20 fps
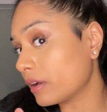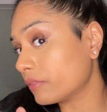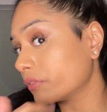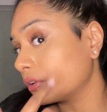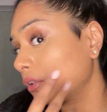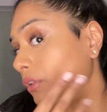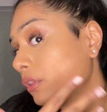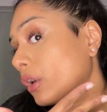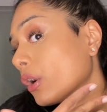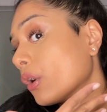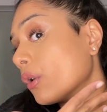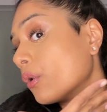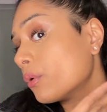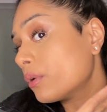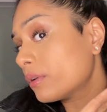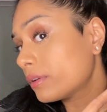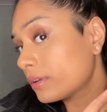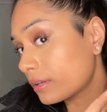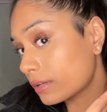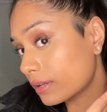glow
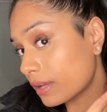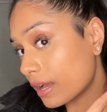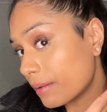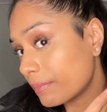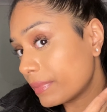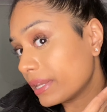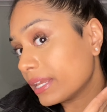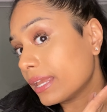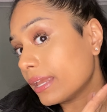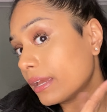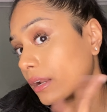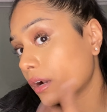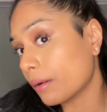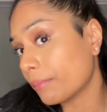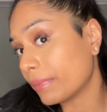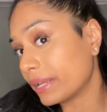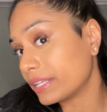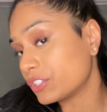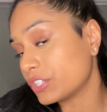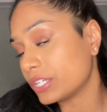coming in on
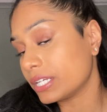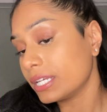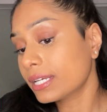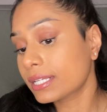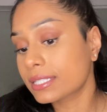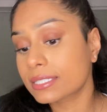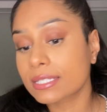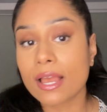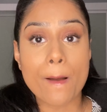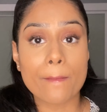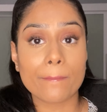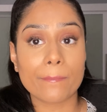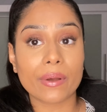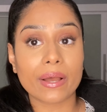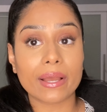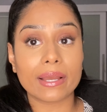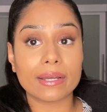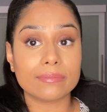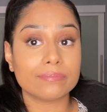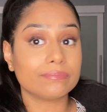my cheeks.
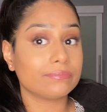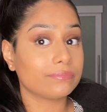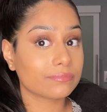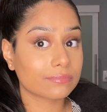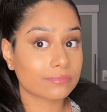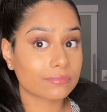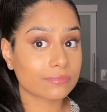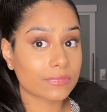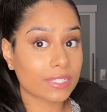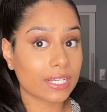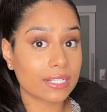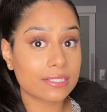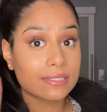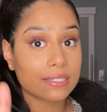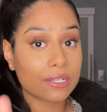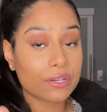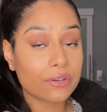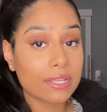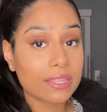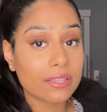But
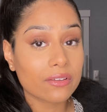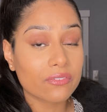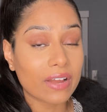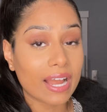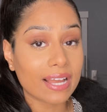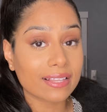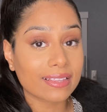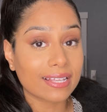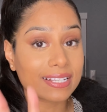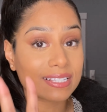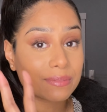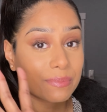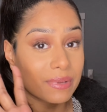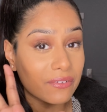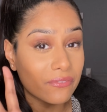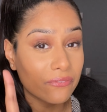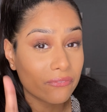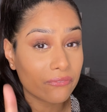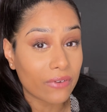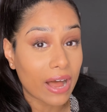considering the fact that it's been
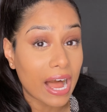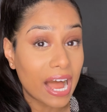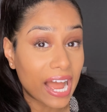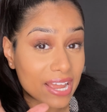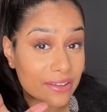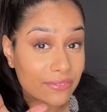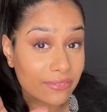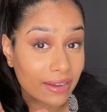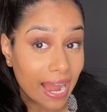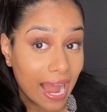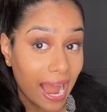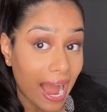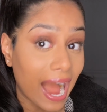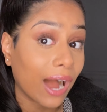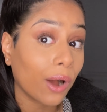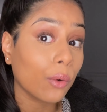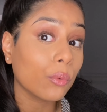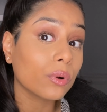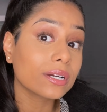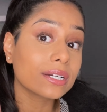5
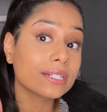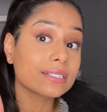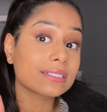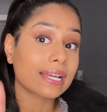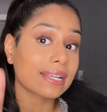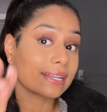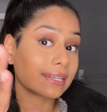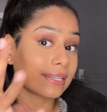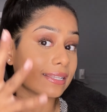hours and